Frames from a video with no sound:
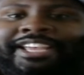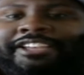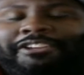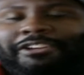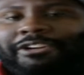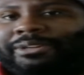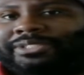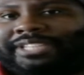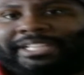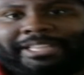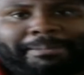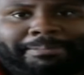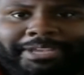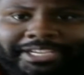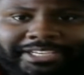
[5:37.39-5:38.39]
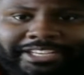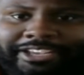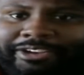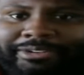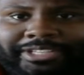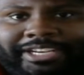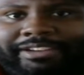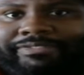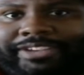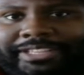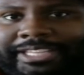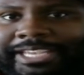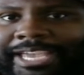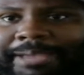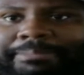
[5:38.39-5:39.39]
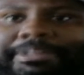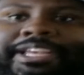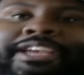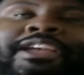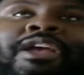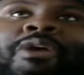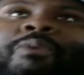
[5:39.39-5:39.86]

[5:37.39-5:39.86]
It's not that big a deal. It didn't affect the gameplay.